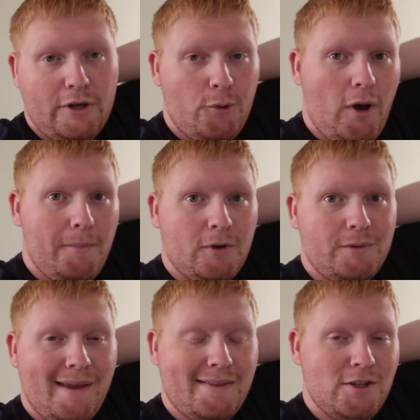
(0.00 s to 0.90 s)
But you know what, I'm
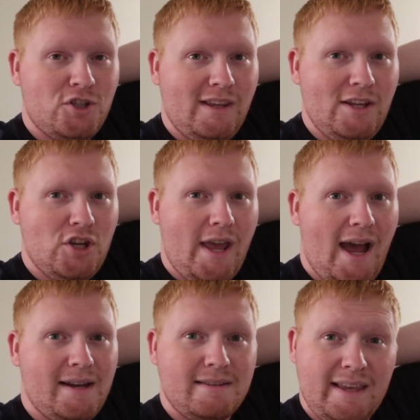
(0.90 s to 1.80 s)
gonna message D J
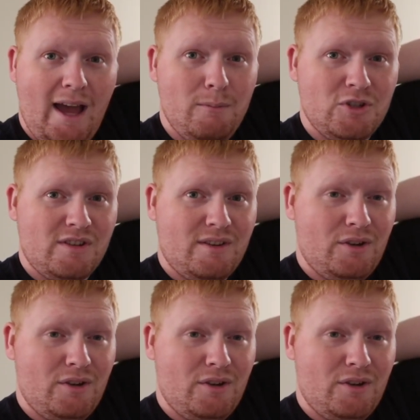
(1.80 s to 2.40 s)
I to see how much it's